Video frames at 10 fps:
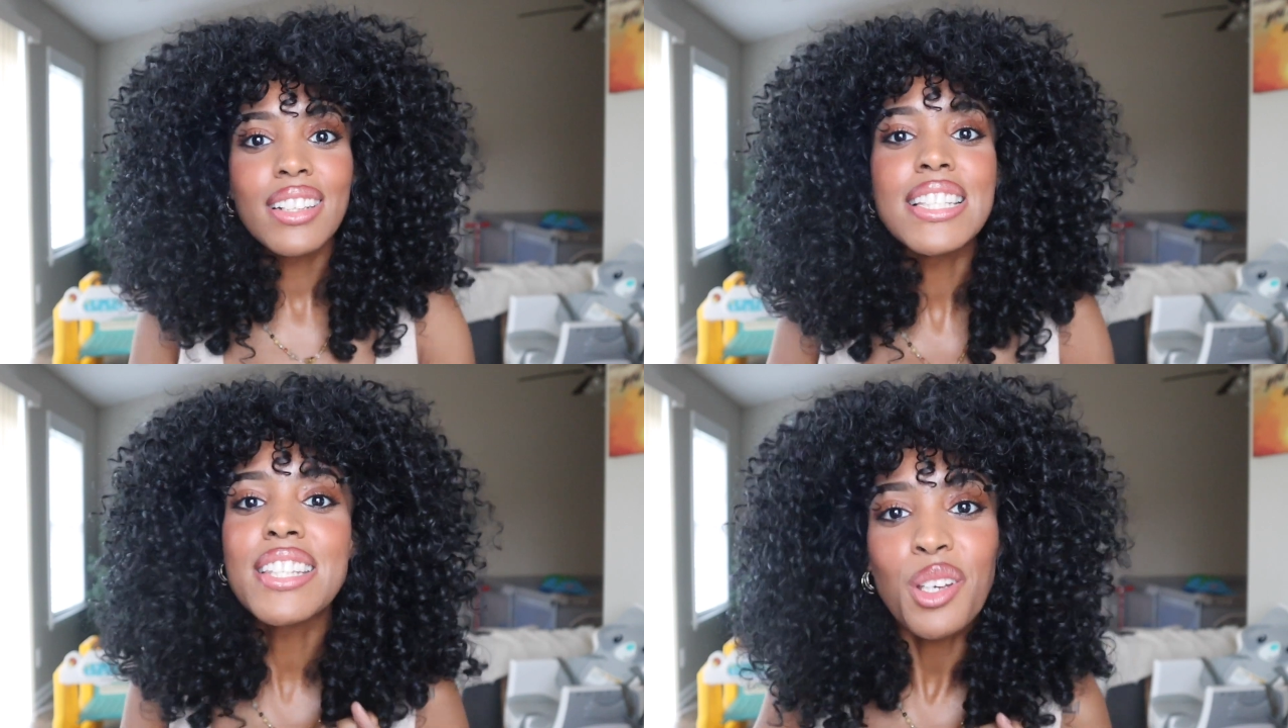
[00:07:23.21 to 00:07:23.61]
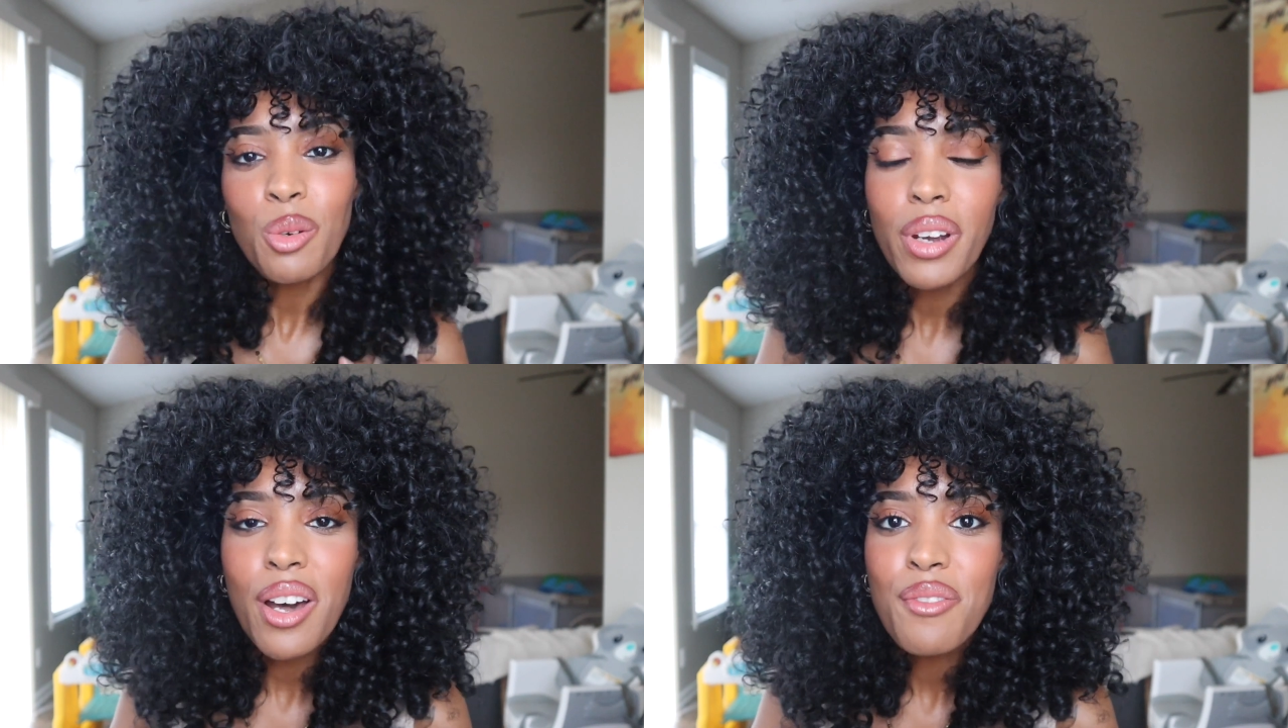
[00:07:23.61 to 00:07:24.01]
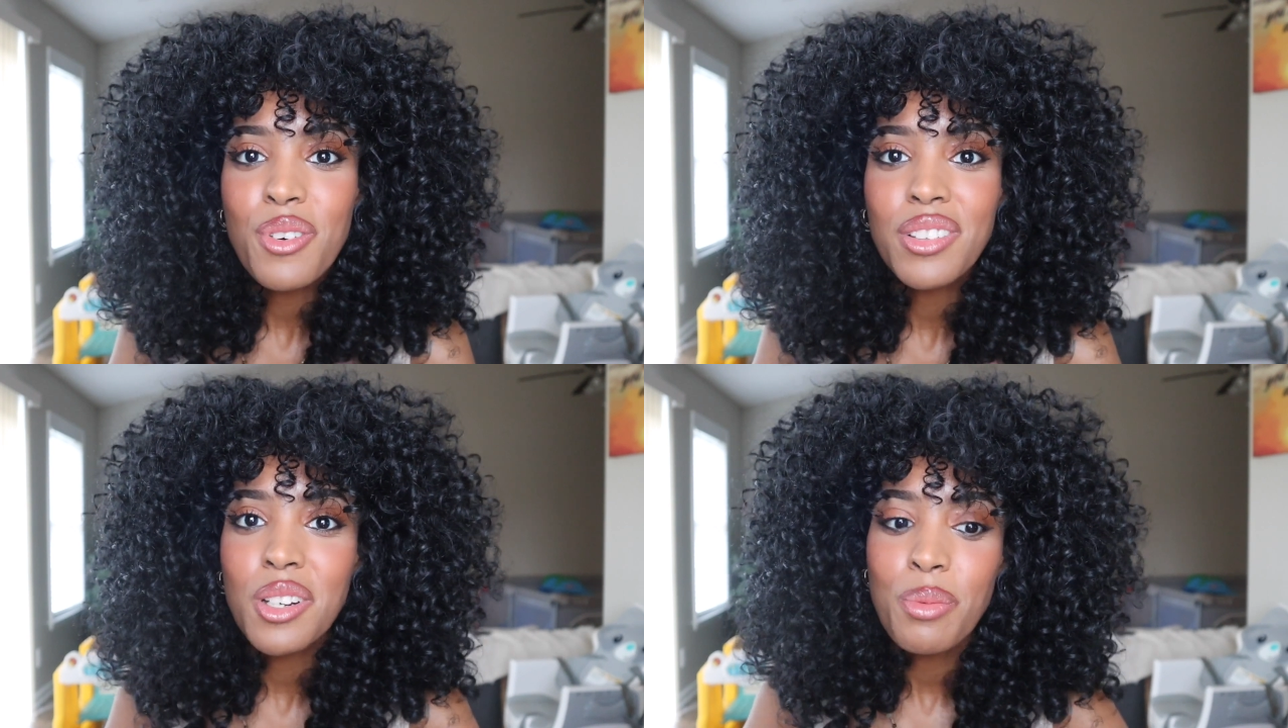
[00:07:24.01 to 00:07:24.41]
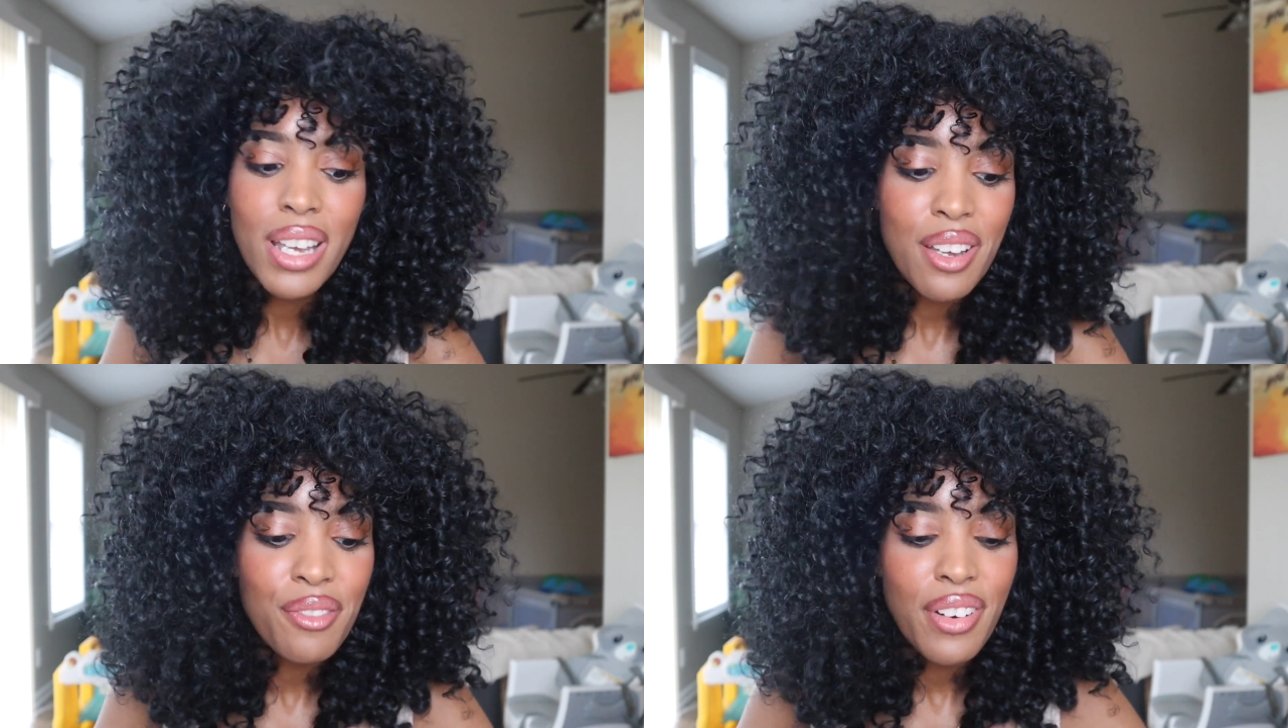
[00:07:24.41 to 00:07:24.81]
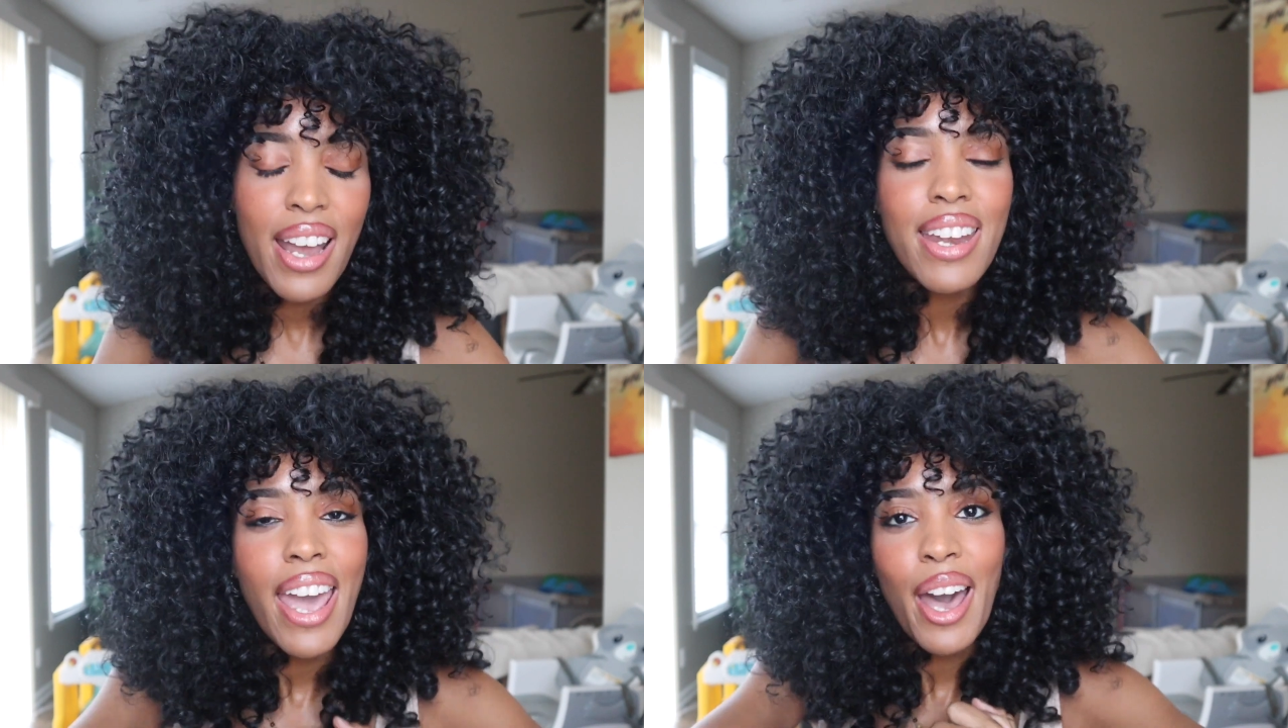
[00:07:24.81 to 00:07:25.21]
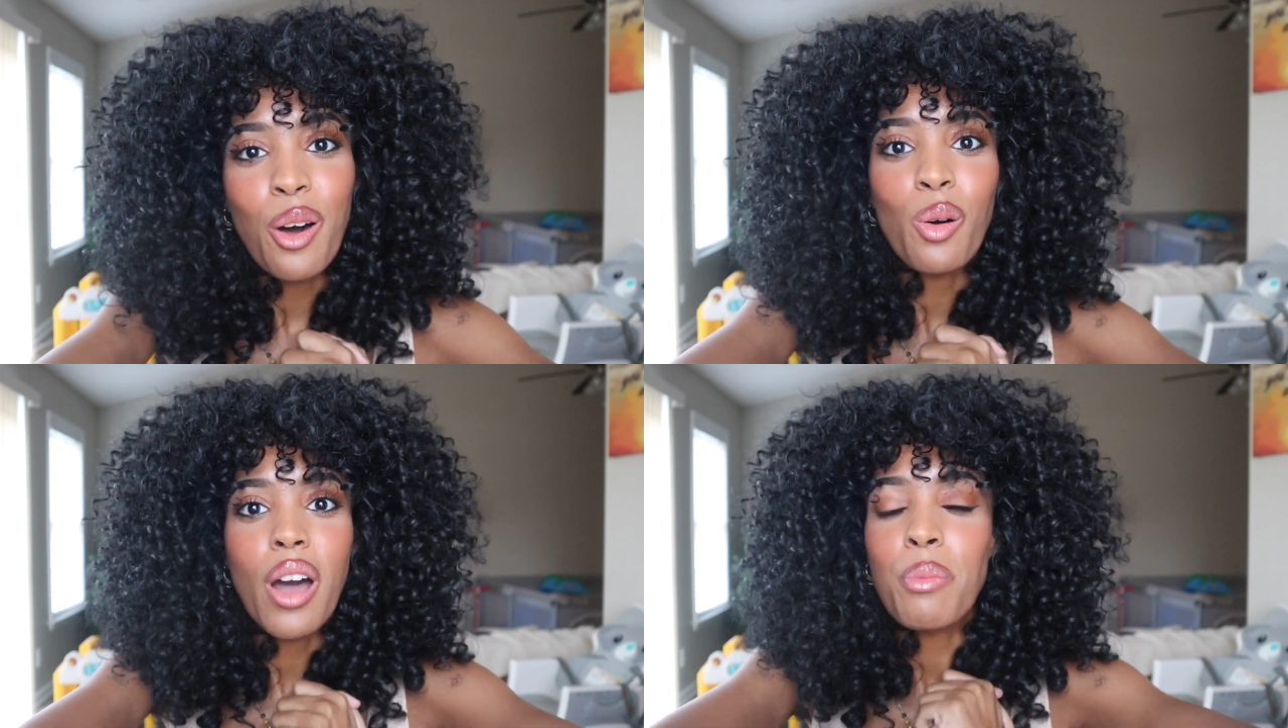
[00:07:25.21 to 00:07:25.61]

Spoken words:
stick around for a little bit and find out.